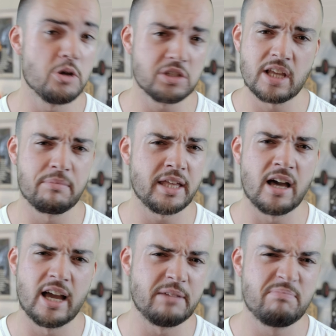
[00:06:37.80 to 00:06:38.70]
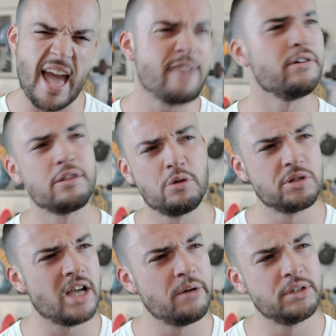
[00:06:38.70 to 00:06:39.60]
Not something I ever
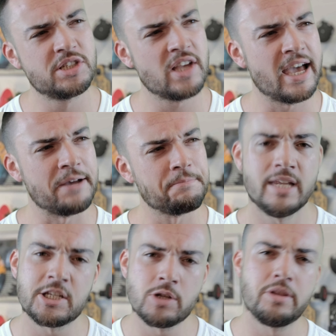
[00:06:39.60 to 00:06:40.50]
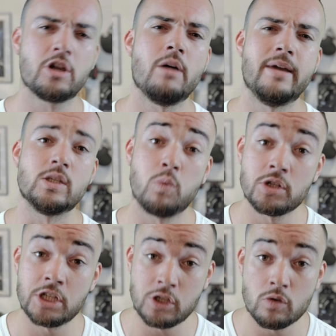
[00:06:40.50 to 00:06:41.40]
thought I would say. Let us know in the comments,
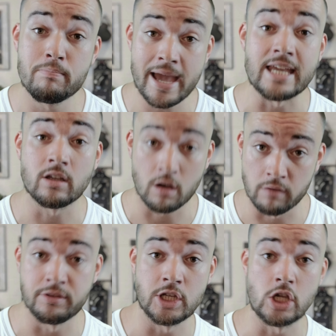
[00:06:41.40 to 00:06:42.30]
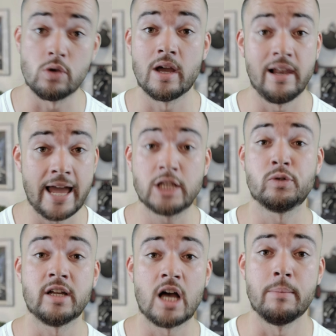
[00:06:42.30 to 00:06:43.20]
what do you make of the new
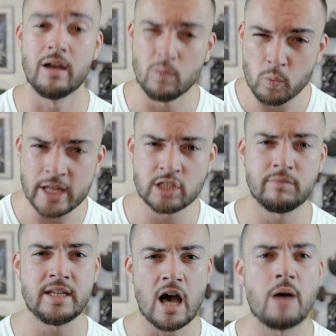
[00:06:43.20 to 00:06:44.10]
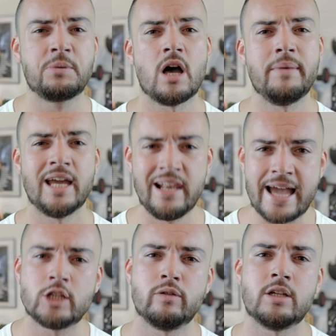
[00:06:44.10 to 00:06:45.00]
electric Hummer, and which of the upcoming
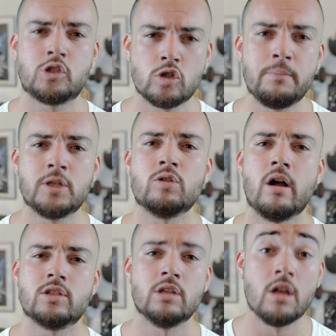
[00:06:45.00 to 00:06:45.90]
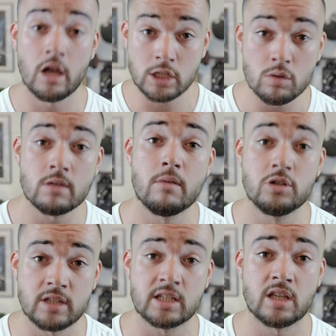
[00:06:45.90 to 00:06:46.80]
electric super trucks are you the
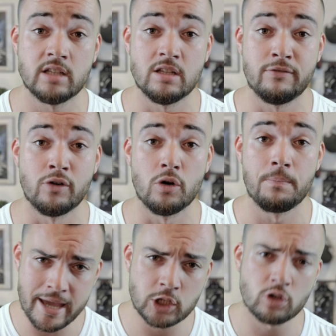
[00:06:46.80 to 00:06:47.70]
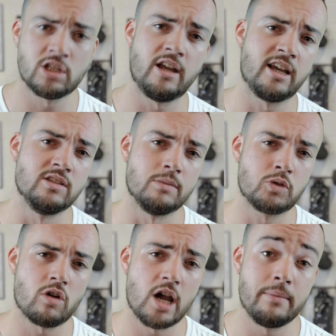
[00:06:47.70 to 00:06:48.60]
most excited for? Make sure to like and
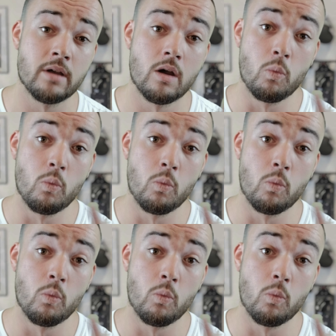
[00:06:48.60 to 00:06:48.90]
subscribe.